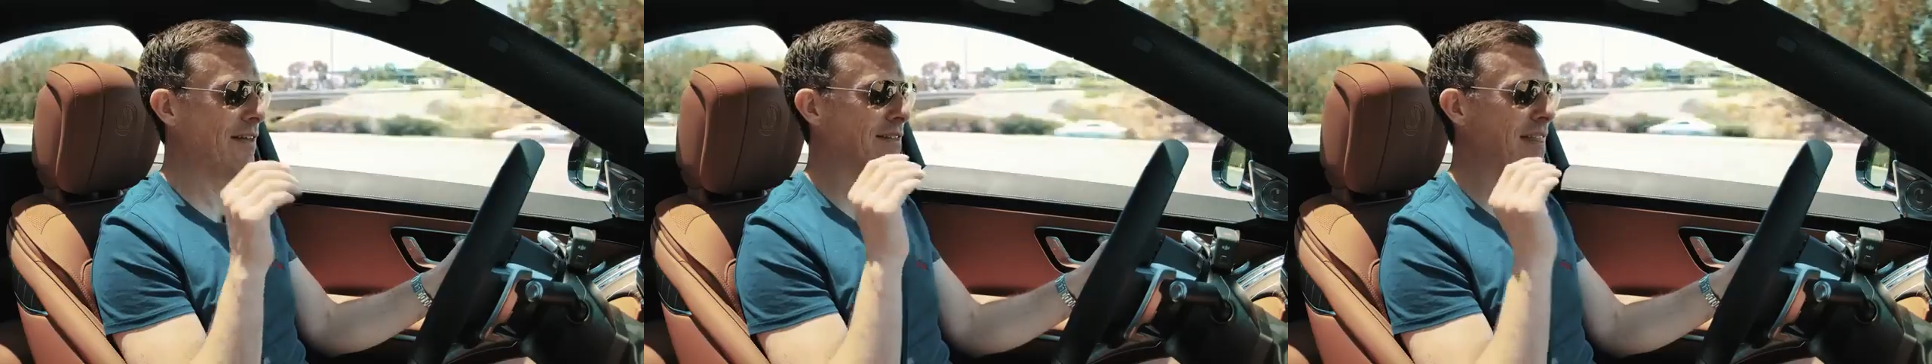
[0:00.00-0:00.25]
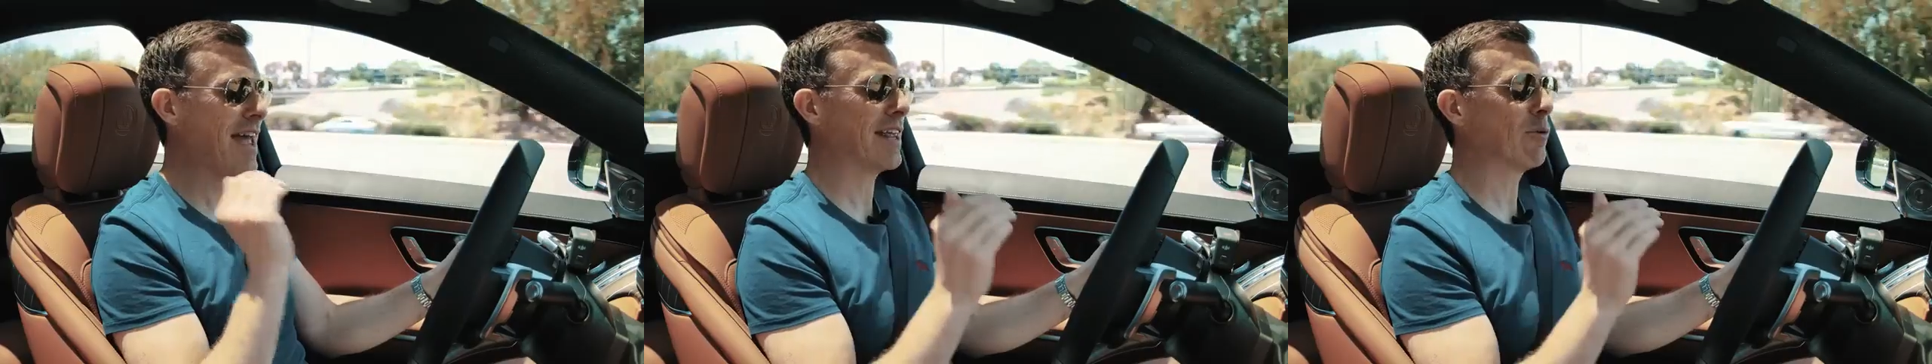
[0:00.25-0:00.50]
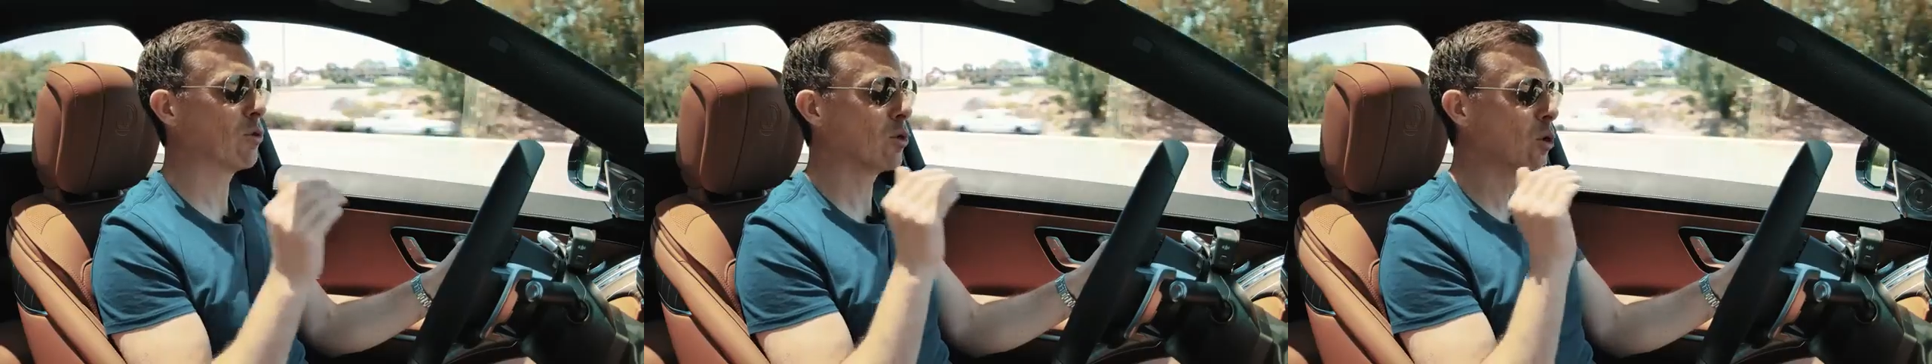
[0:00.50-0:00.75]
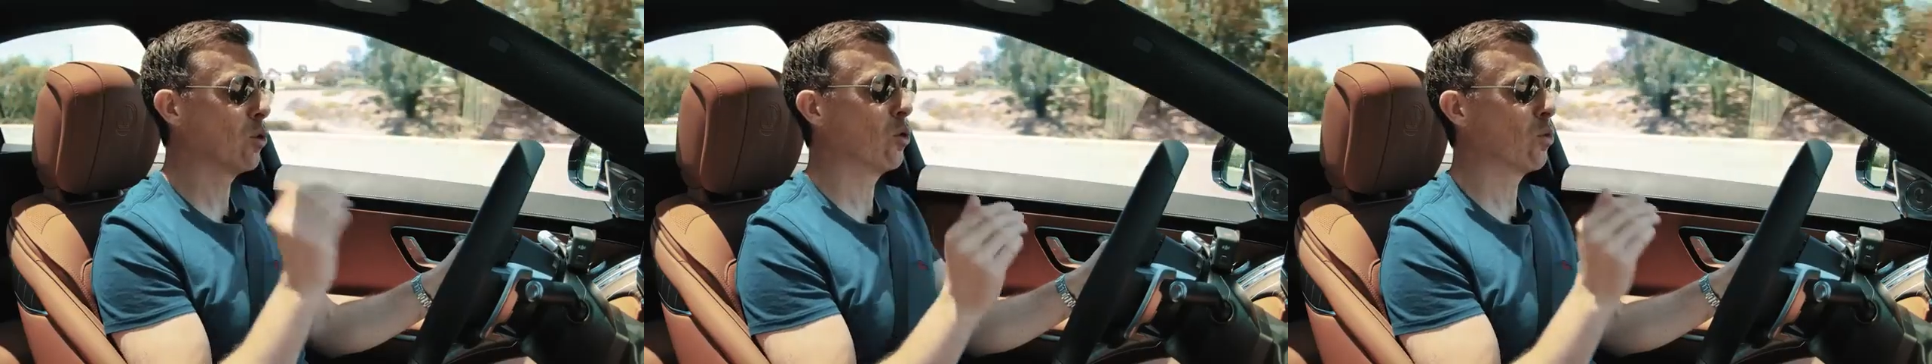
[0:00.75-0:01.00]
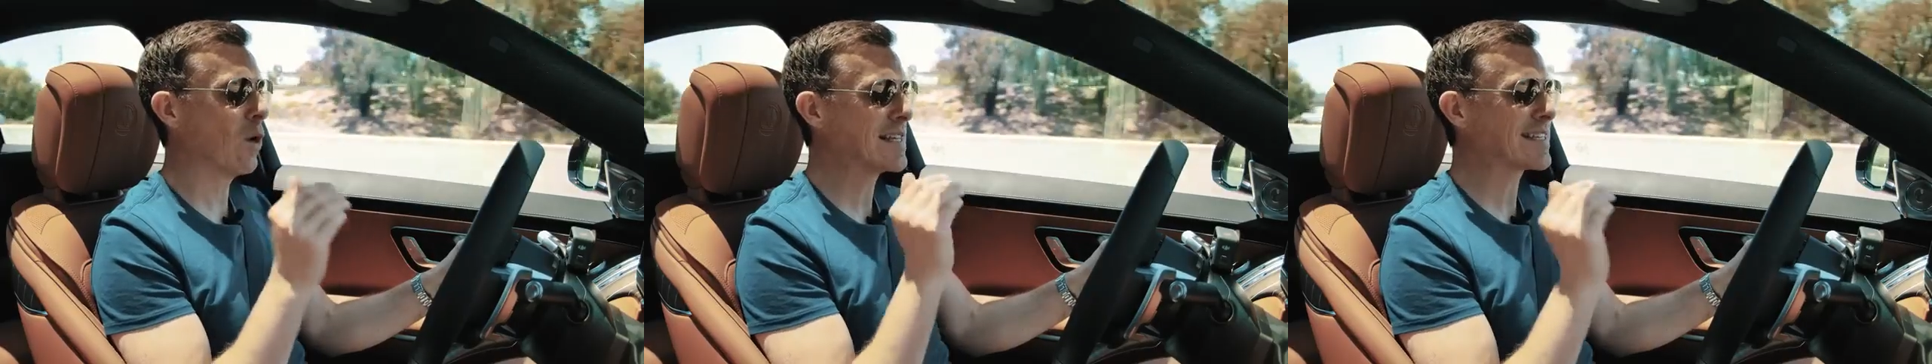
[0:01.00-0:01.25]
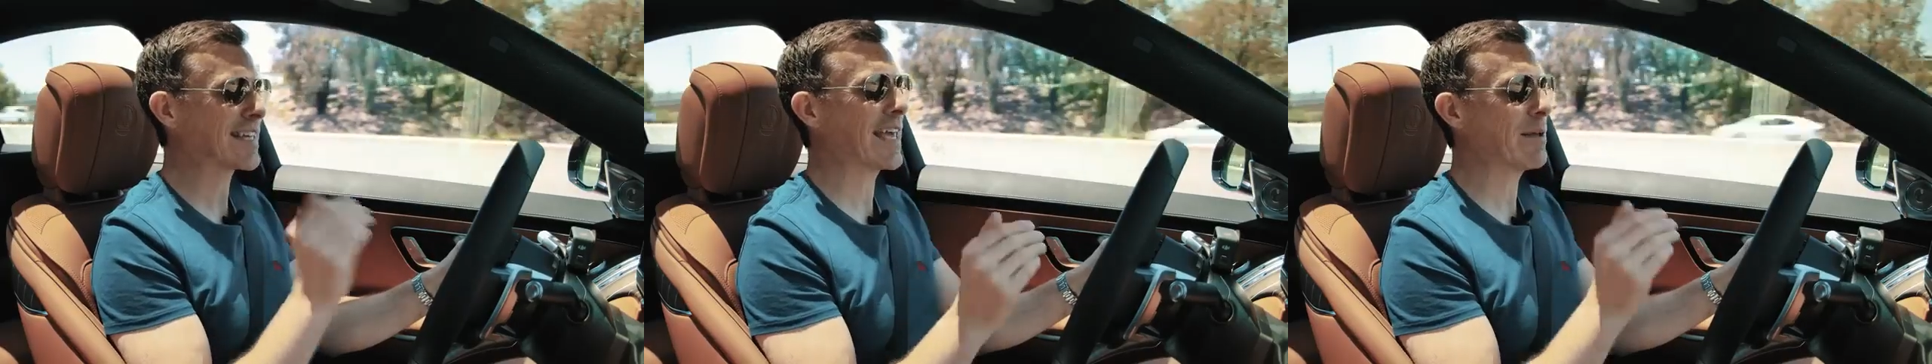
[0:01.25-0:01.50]
and then it will
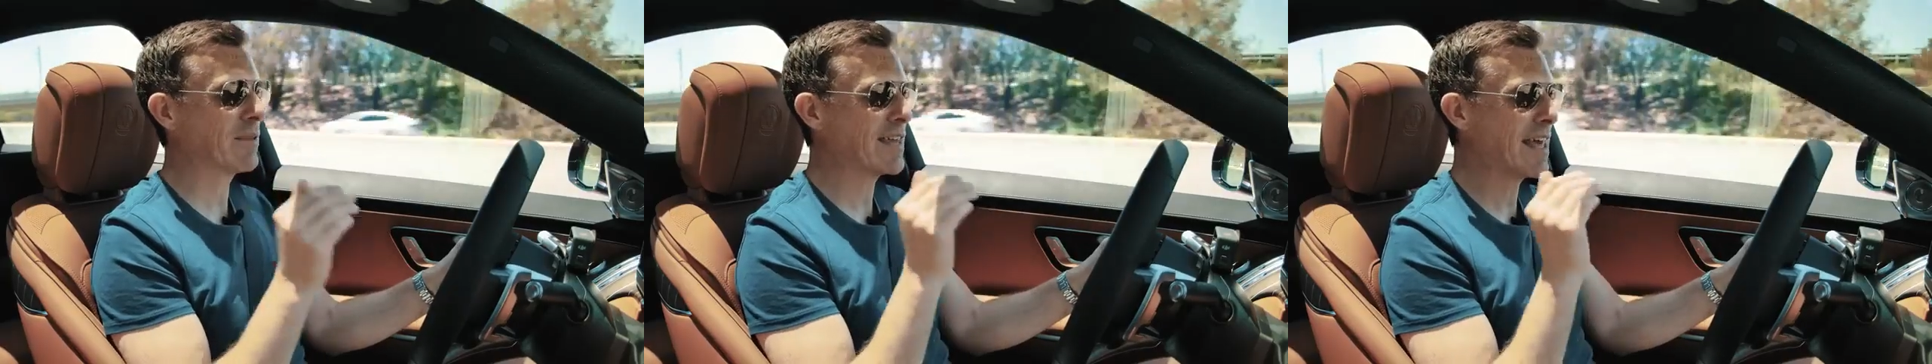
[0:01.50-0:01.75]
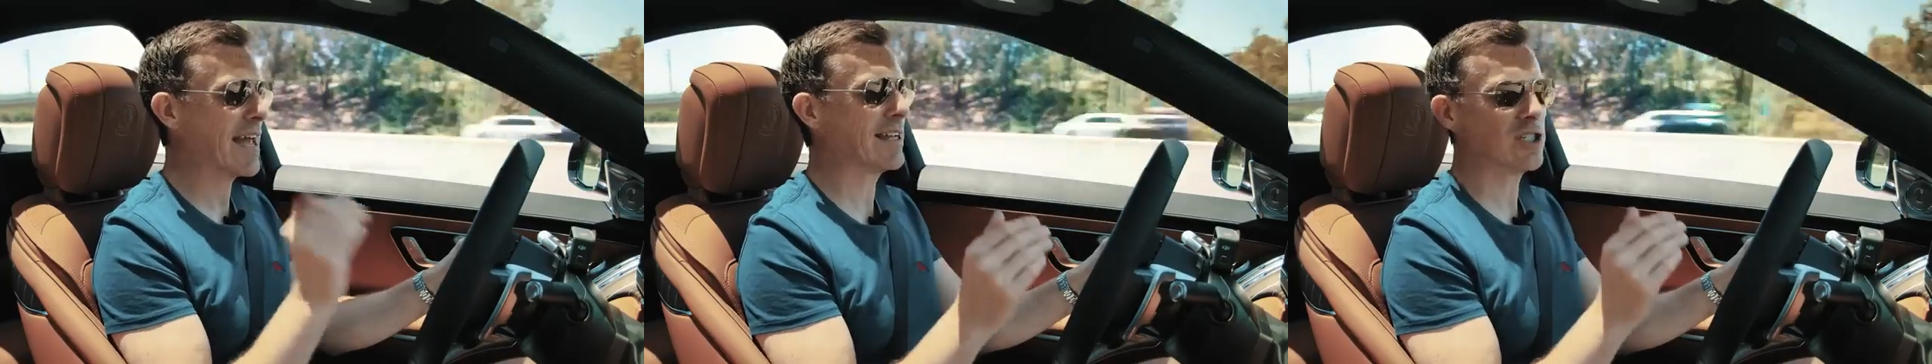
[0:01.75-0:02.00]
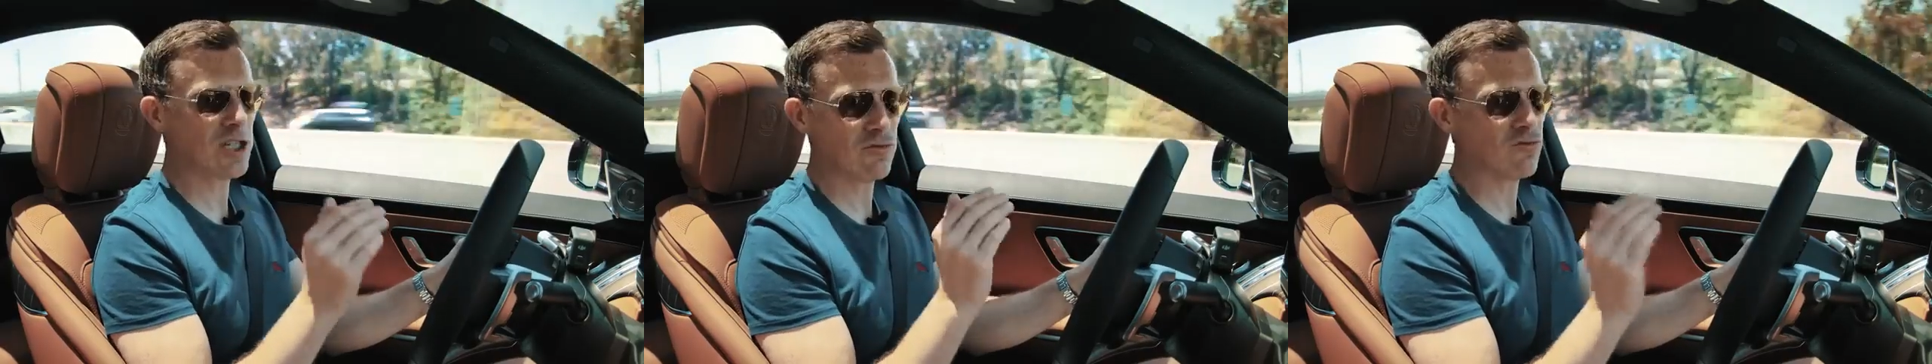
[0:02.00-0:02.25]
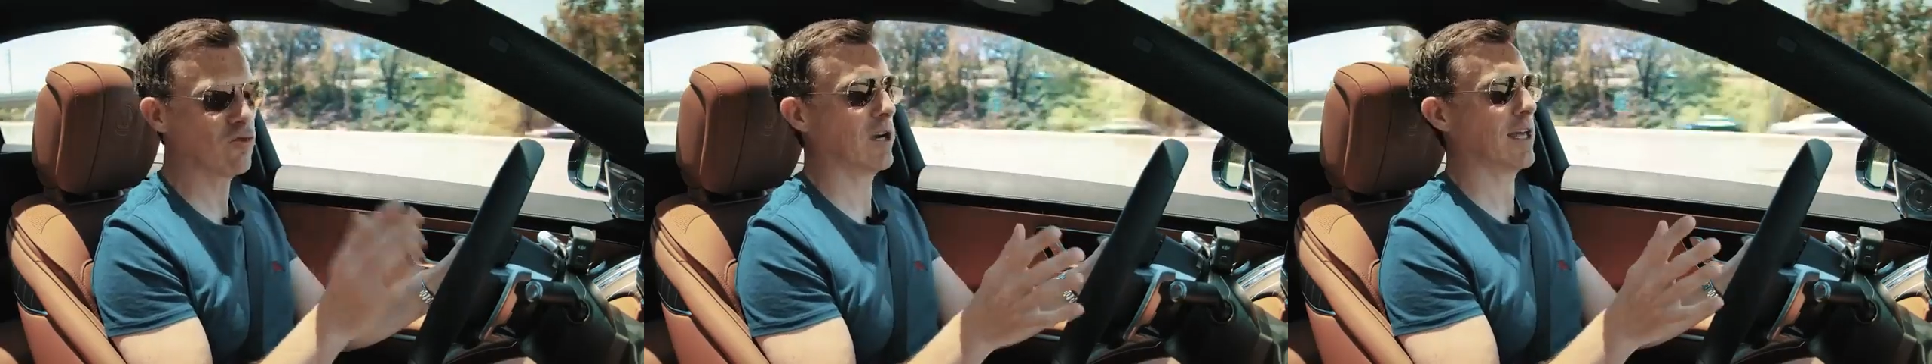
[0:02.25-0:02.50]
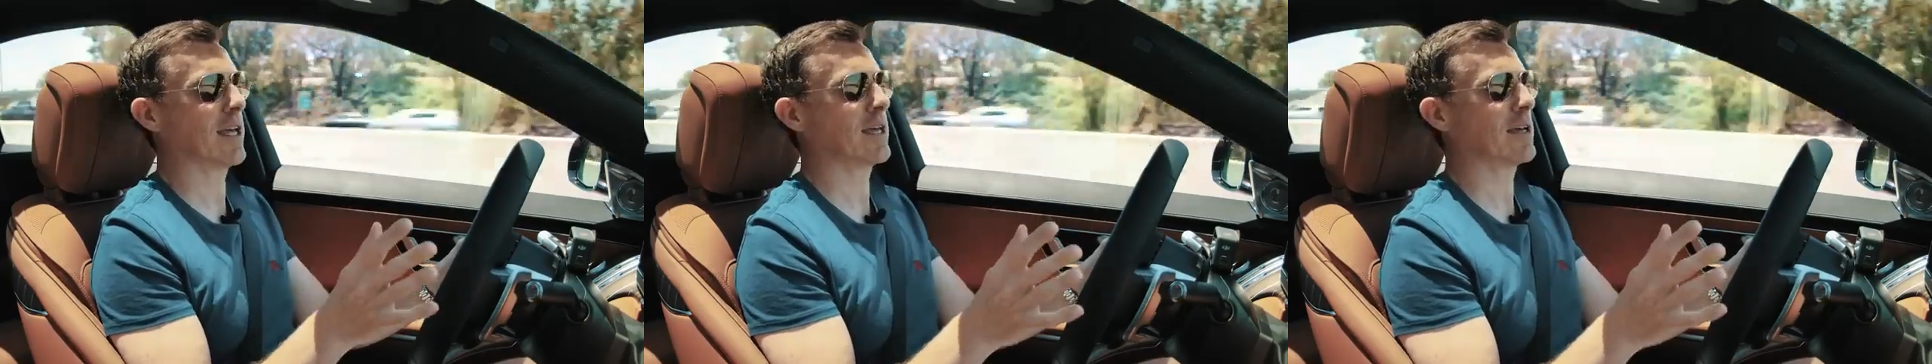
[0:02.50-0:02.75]
always keep the engine running.